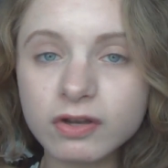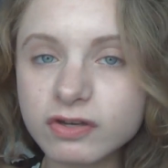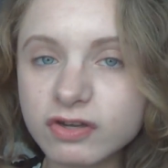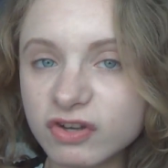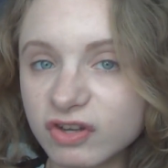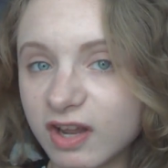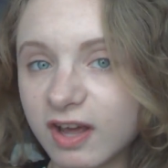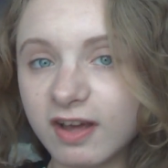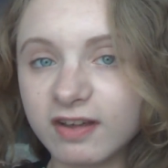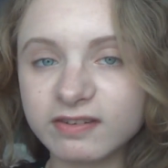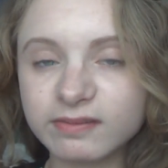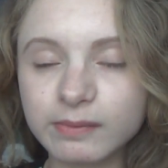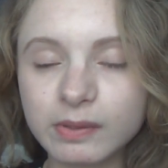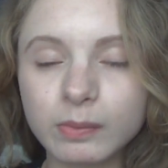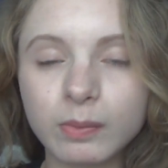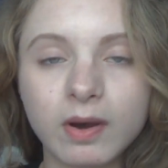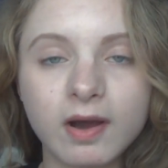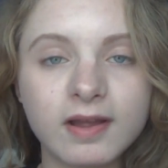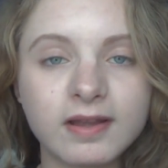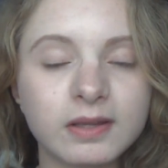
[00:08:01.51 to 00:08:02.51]
Don't ask me
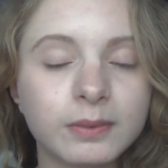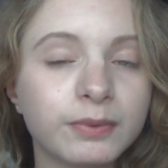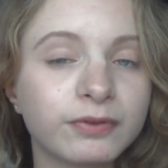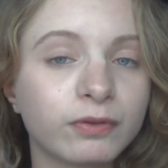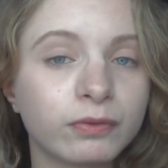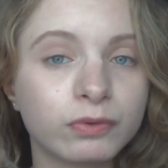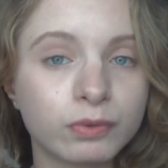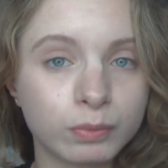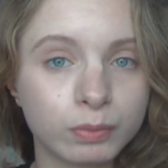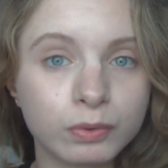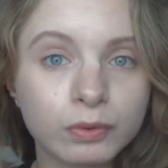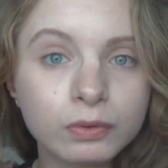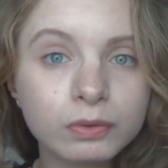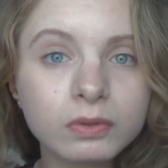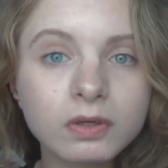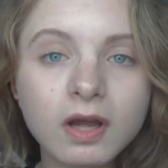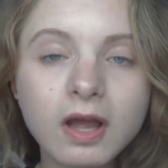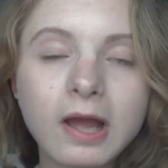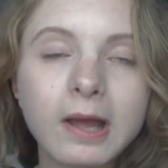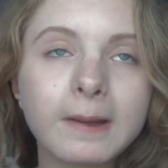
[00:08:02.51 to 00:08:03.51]
why it was on the
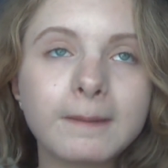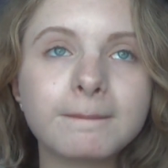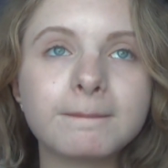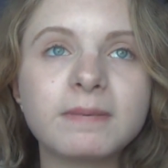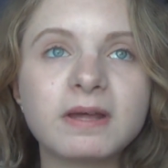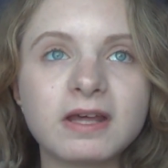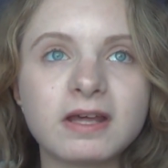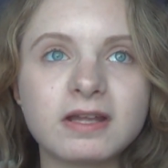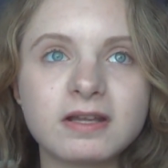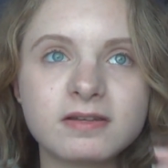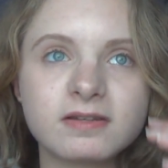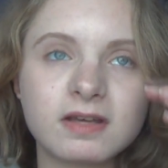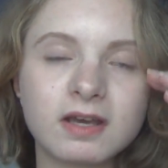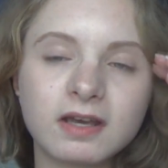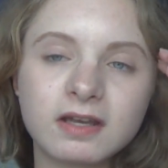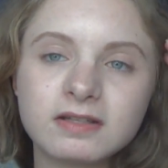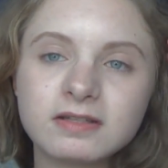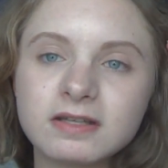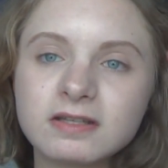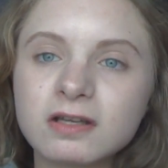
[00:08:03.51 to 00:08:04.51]
wall, but
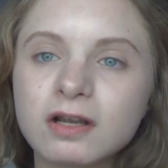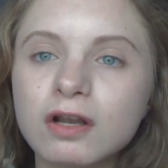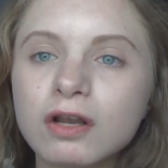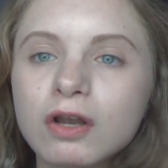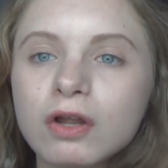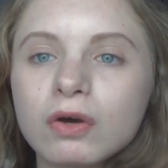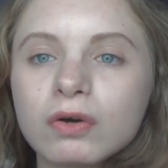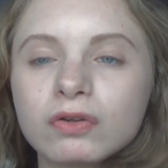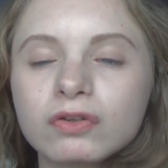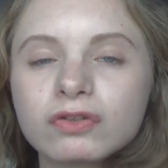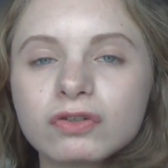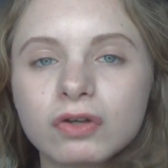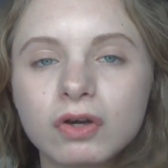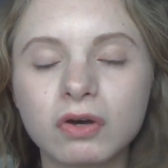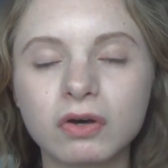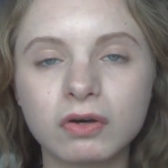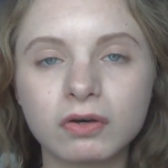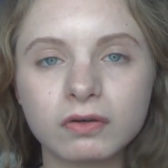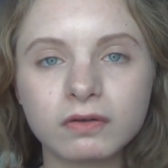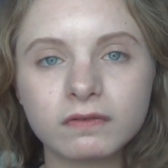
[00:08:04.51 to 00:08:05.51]
I did a lot
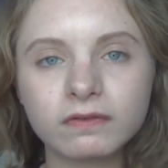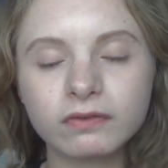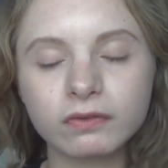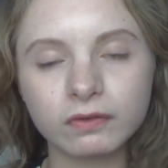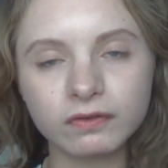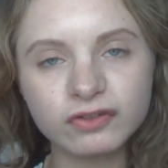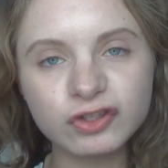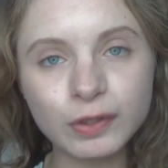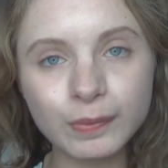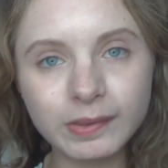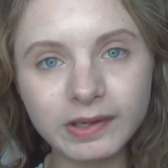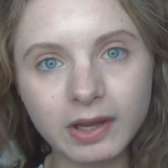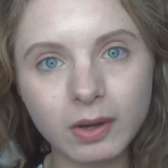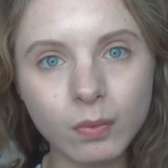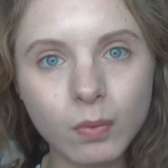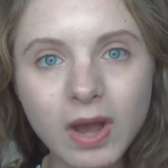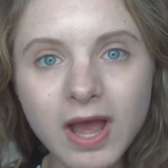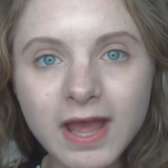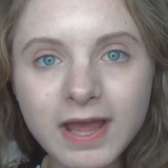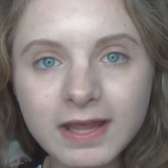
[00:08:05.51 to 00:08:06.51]
of sort of chipping
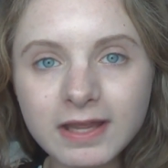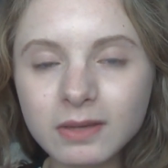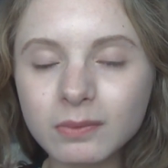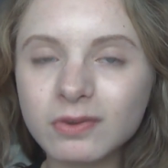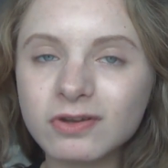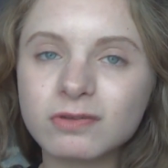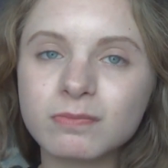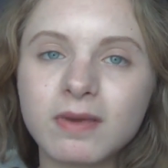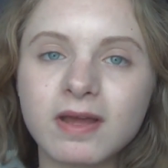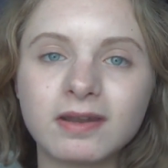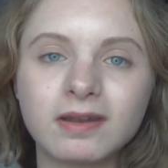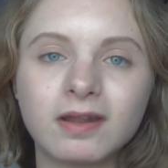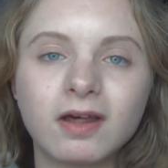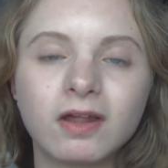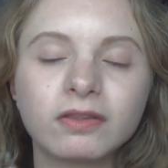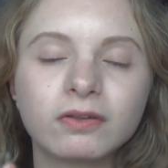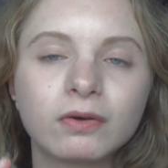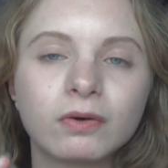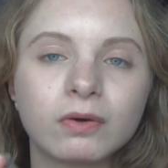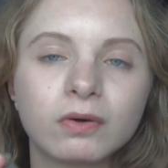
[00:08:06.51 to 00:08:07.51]
away, which meant
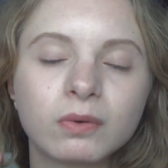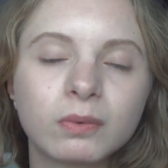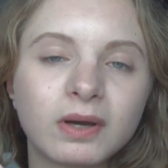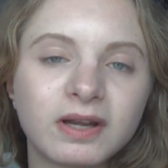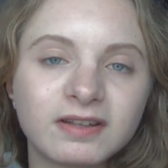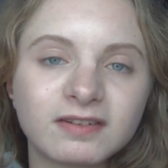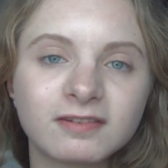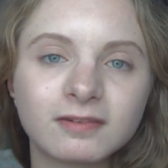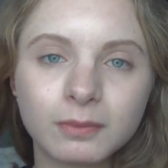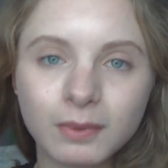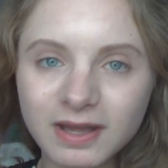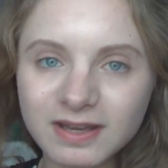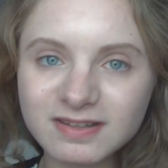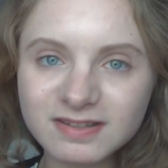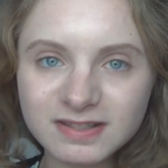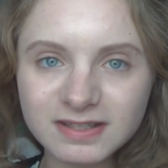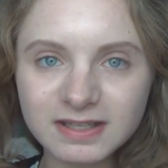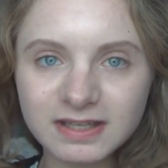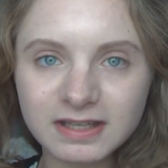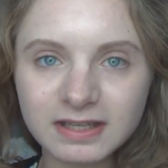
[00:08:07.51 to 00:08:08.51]
I've got quite
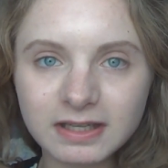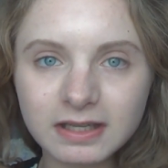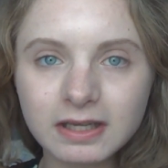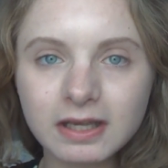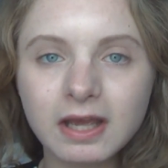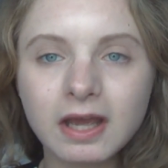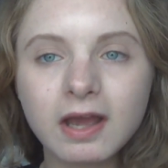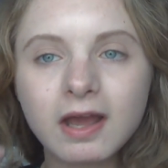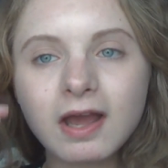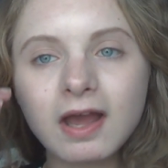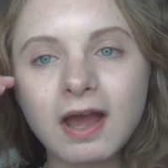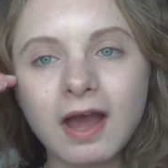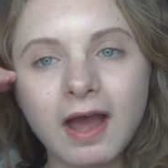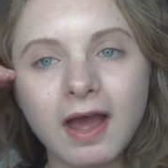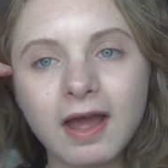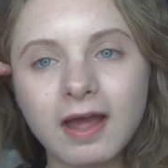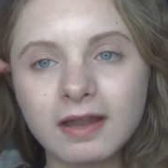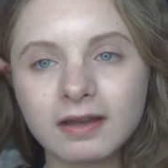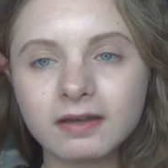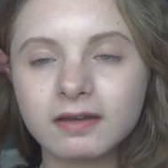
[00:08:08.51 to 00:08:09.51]
sweaty,
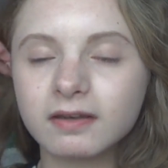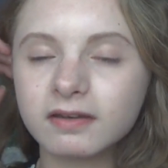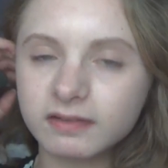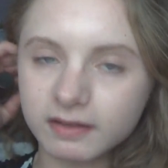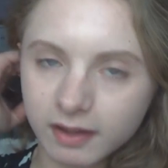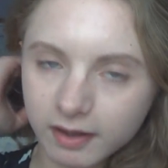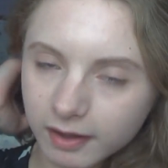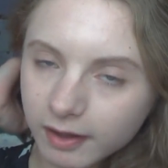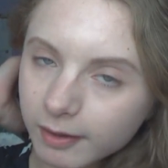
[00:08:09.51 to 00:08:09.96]
and